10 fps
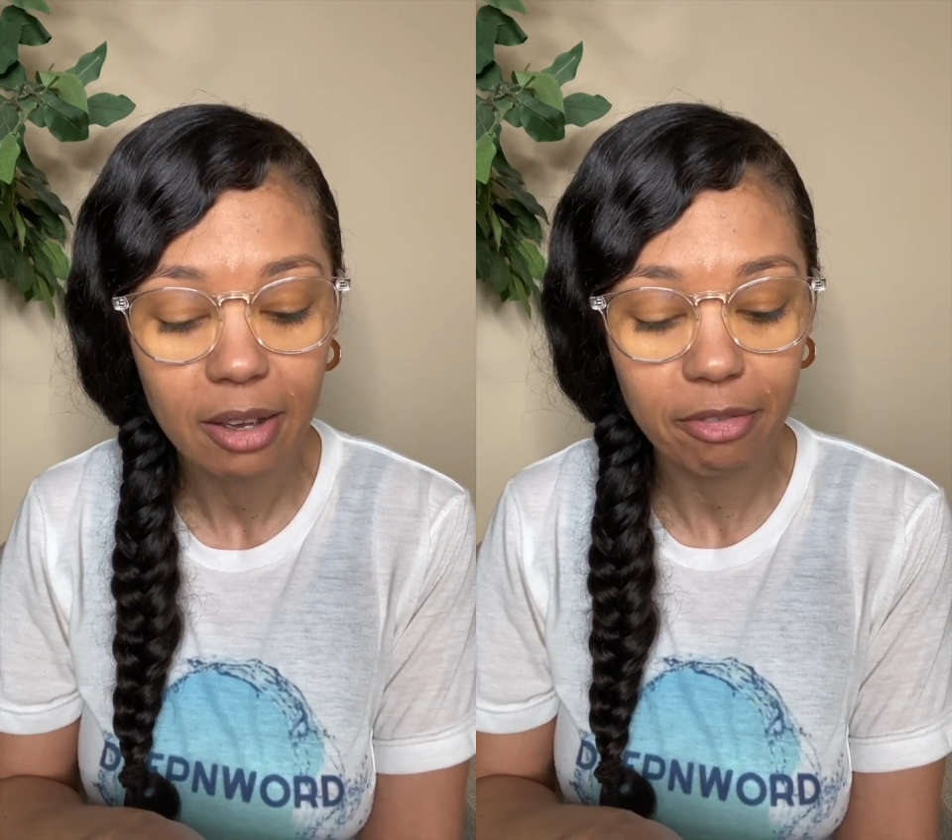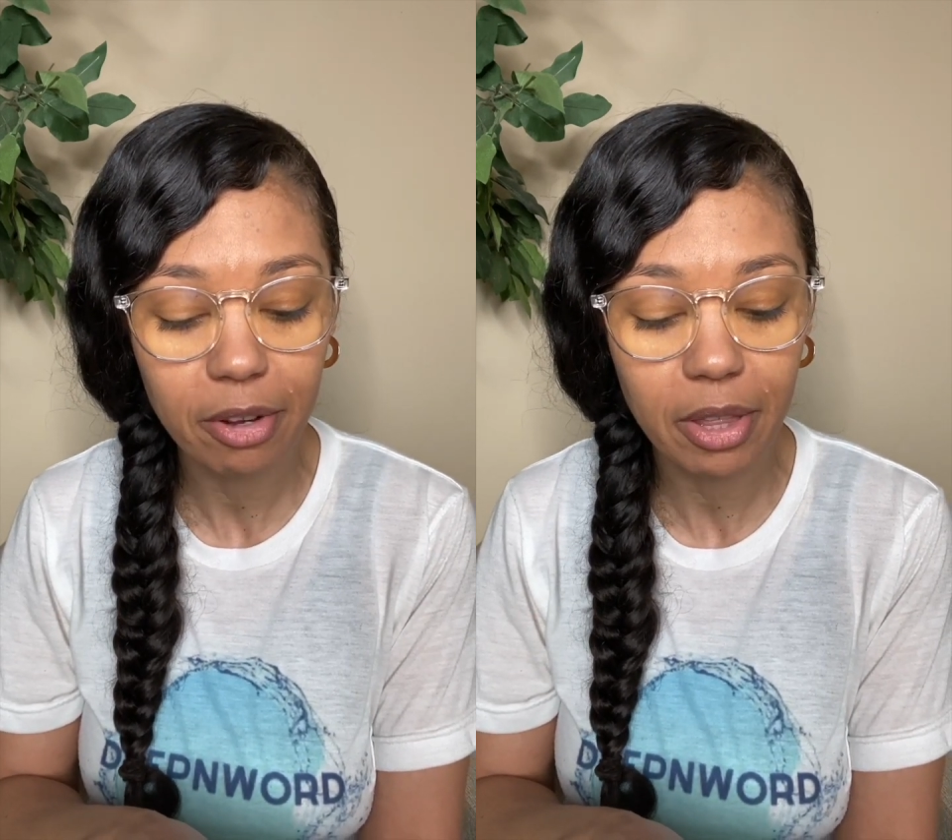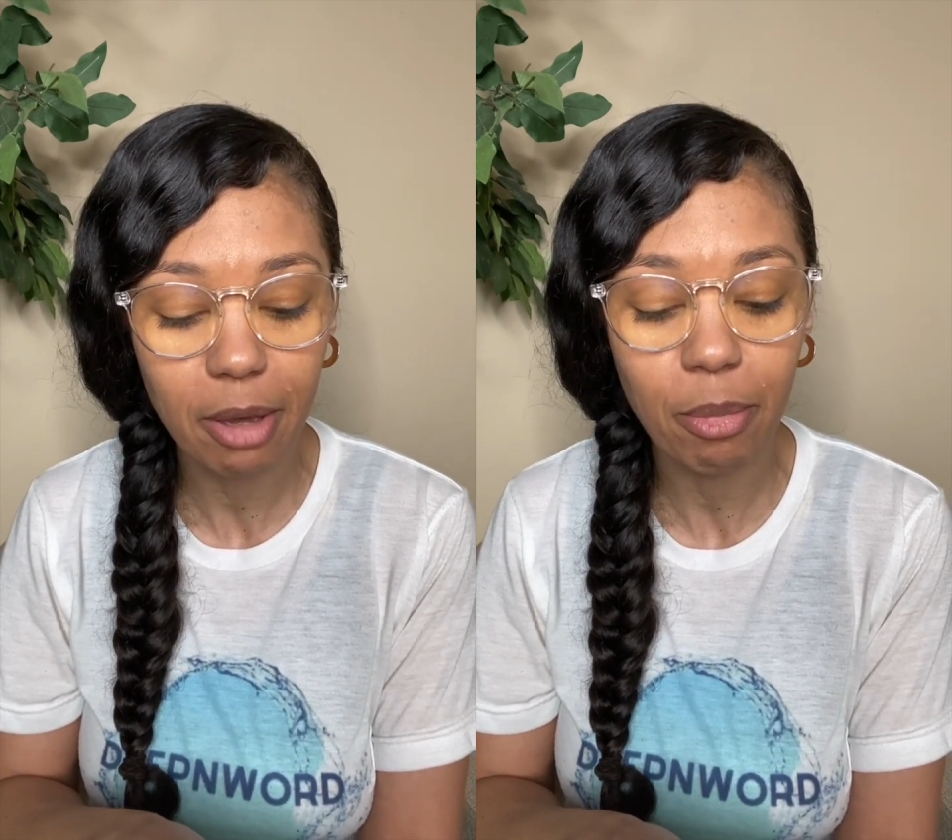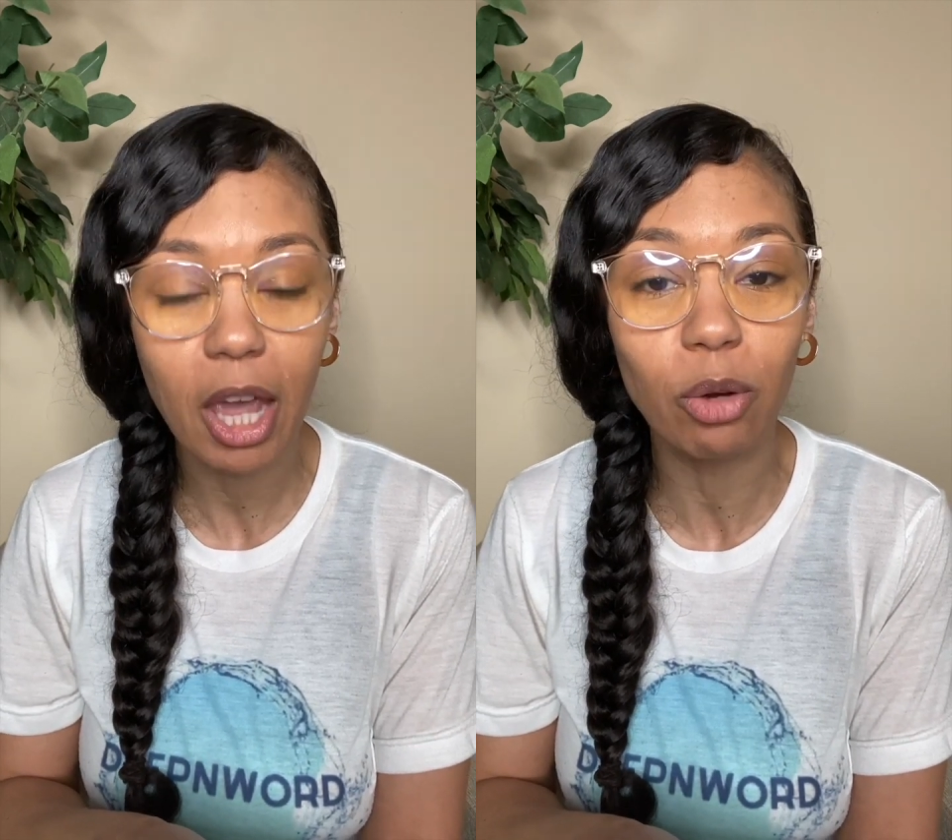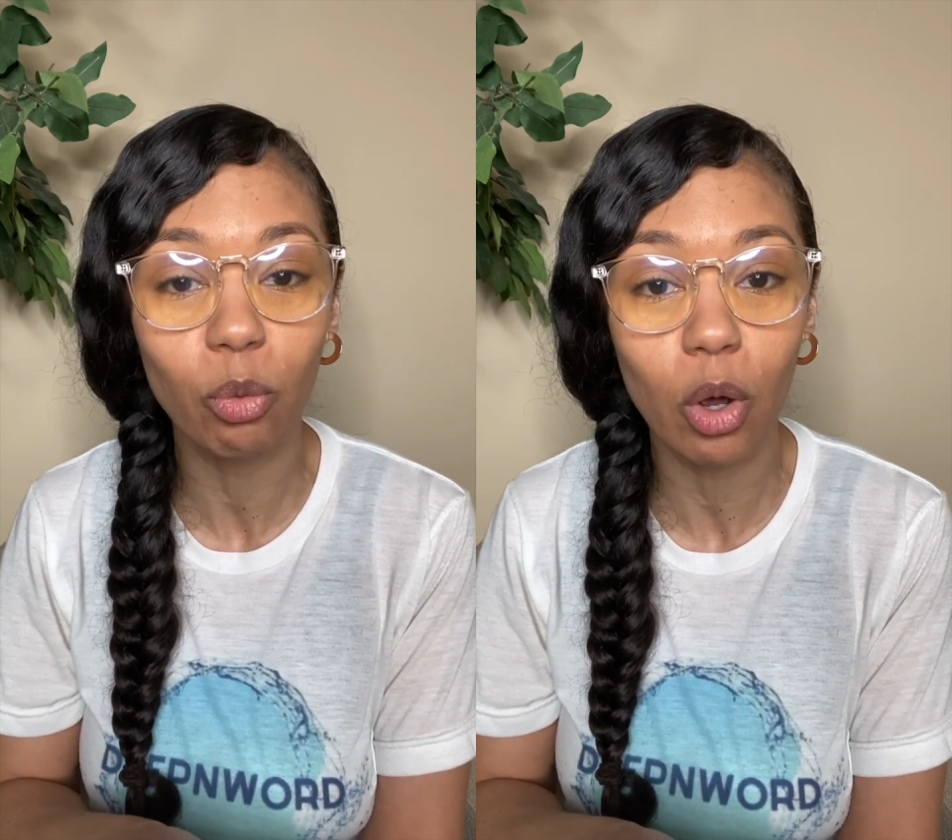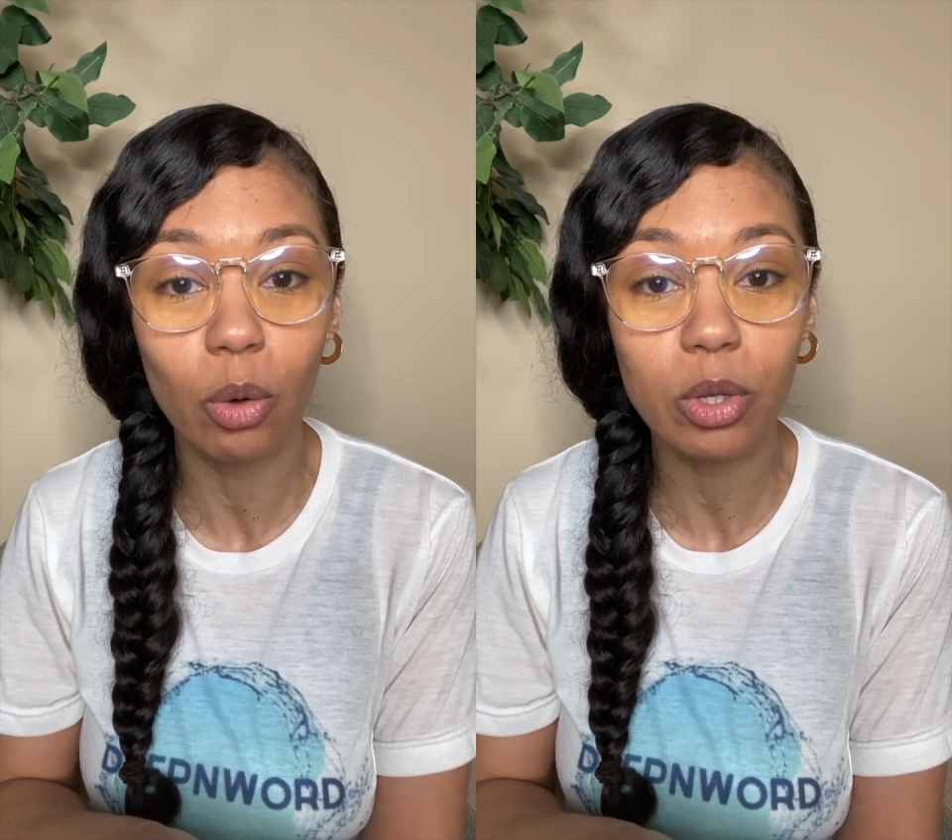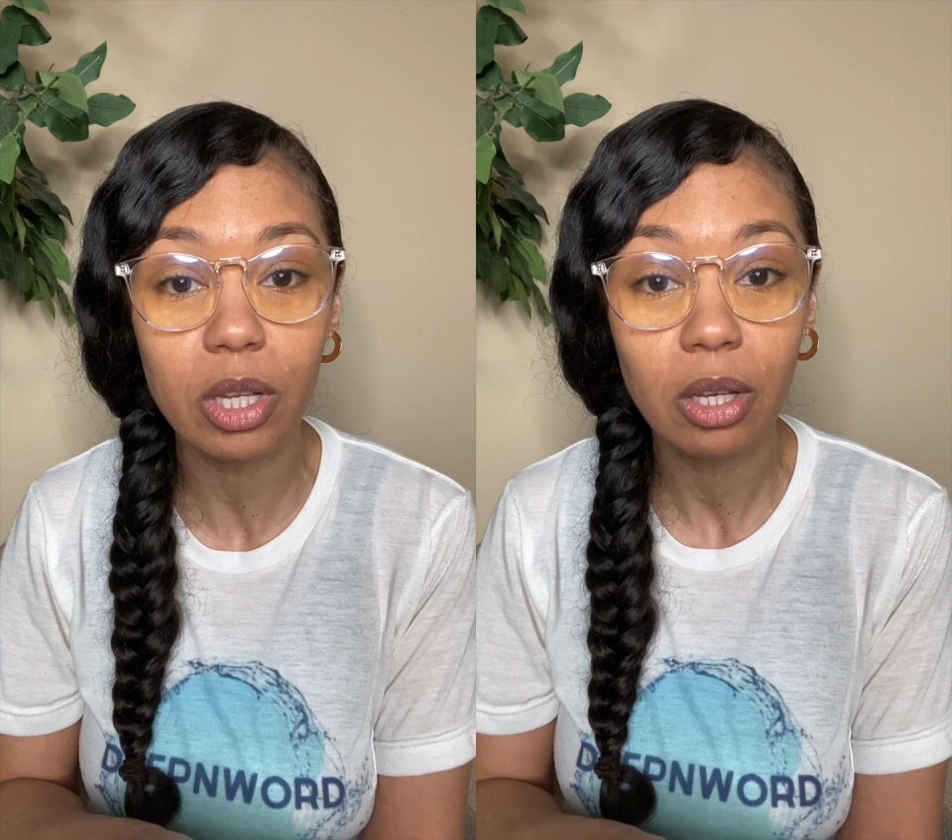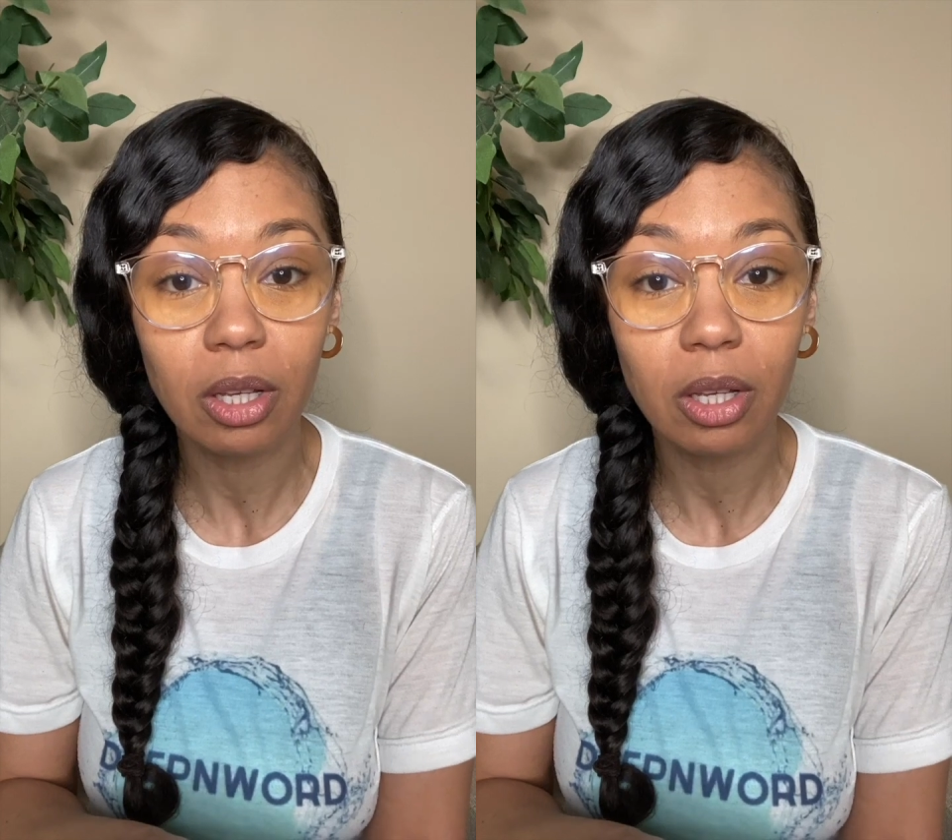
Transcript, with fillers: for them and rose